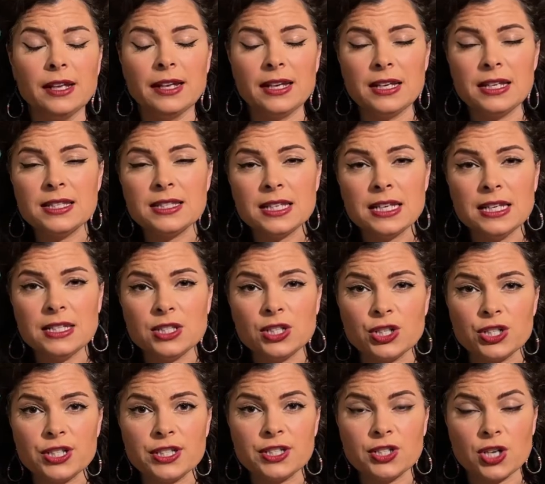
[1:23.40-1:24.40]
it is easier
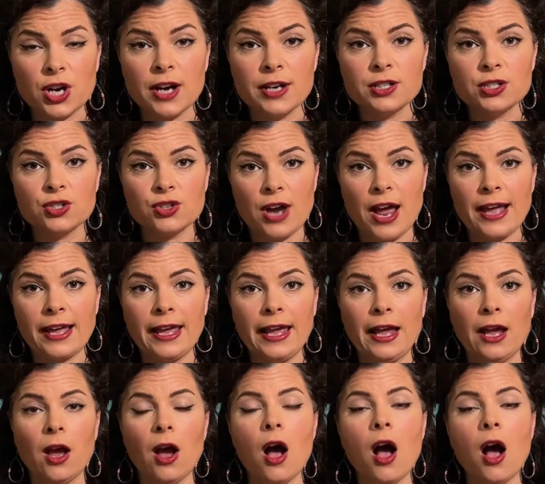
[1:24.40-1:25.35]
to start tracking